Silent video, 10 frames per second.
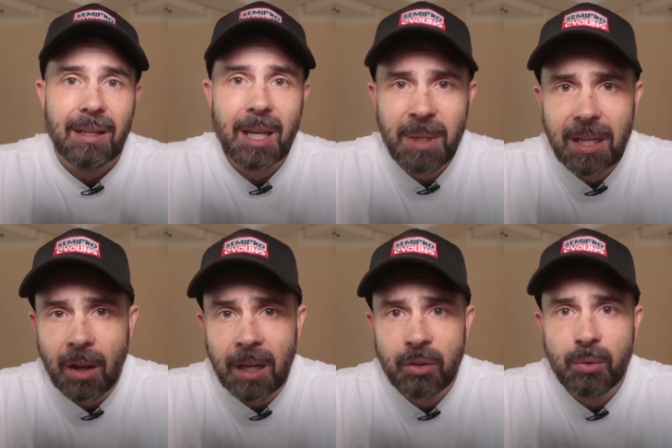Let me
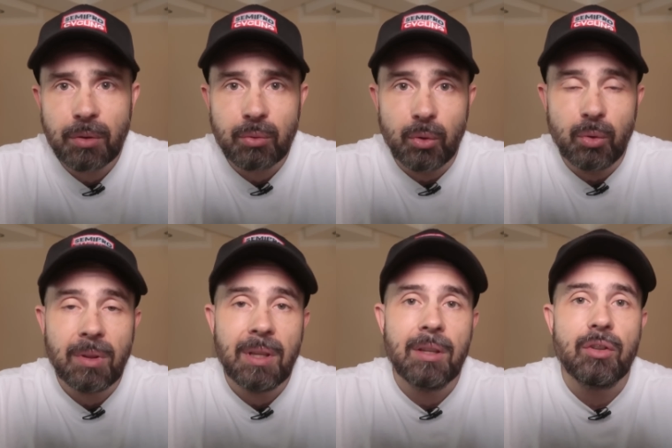guide you through
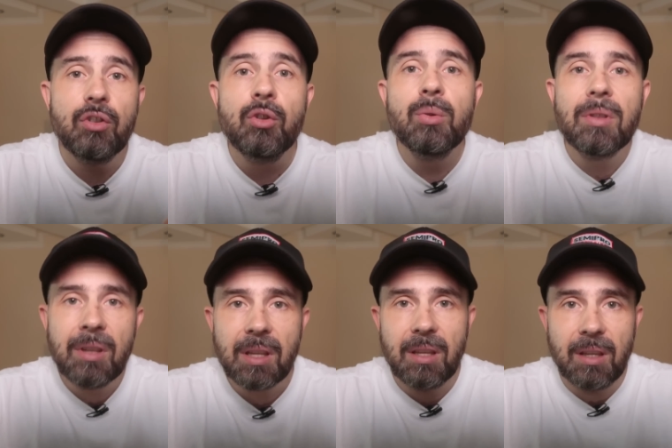the new
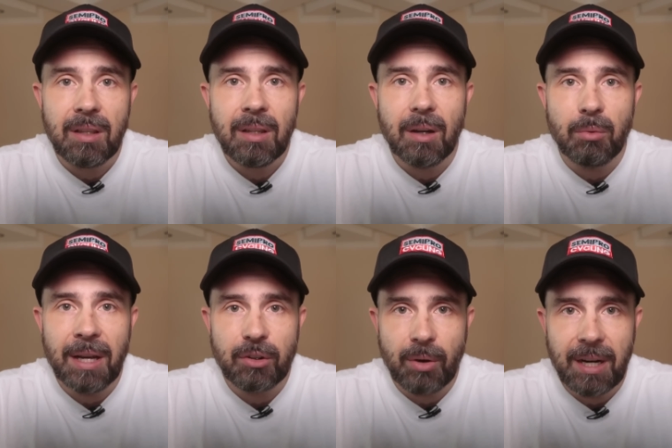thinking
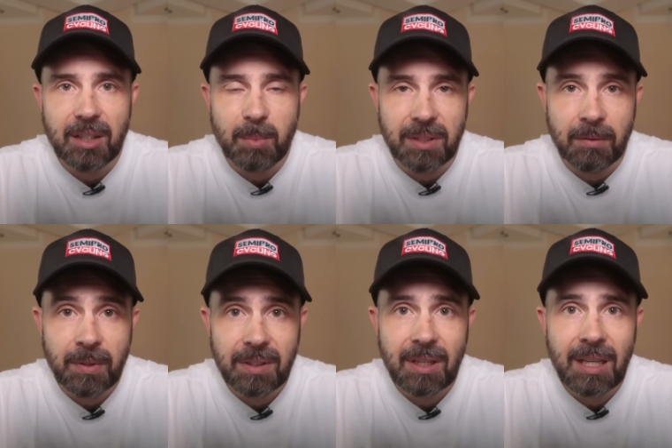around training
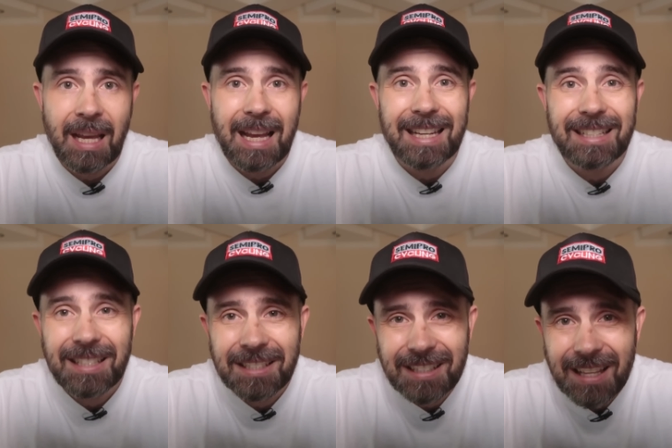specificity and
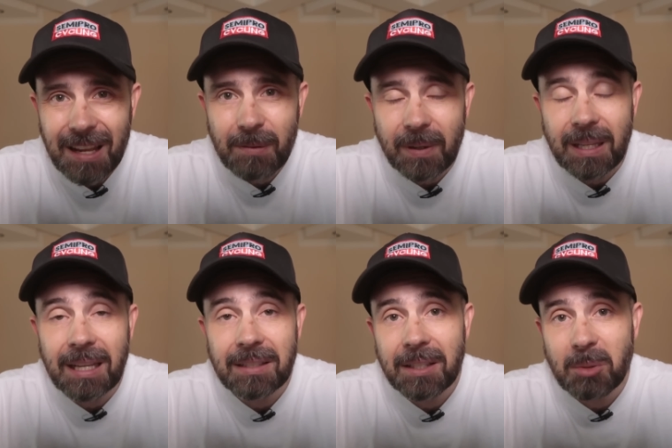listen carefully
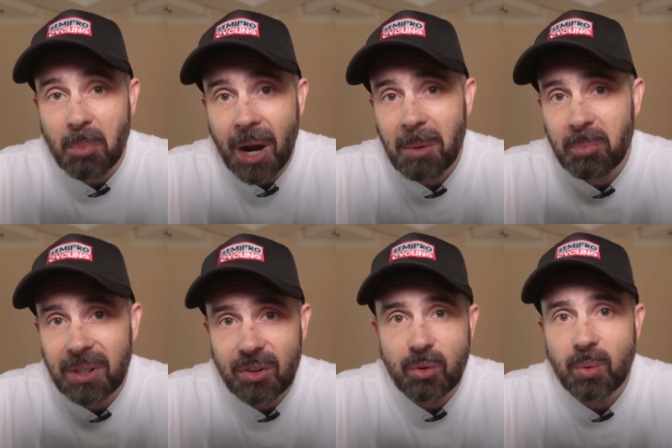as this might
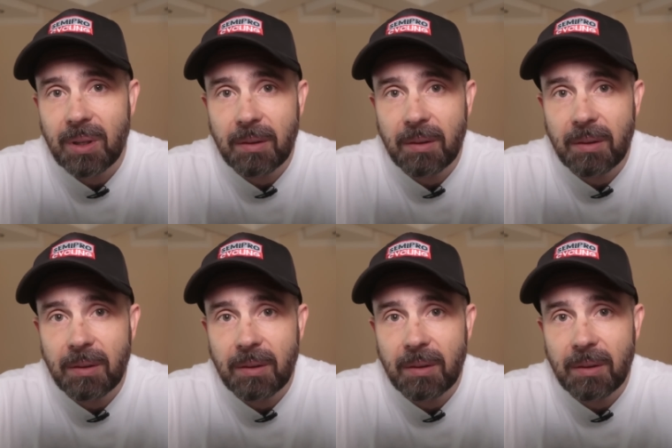be new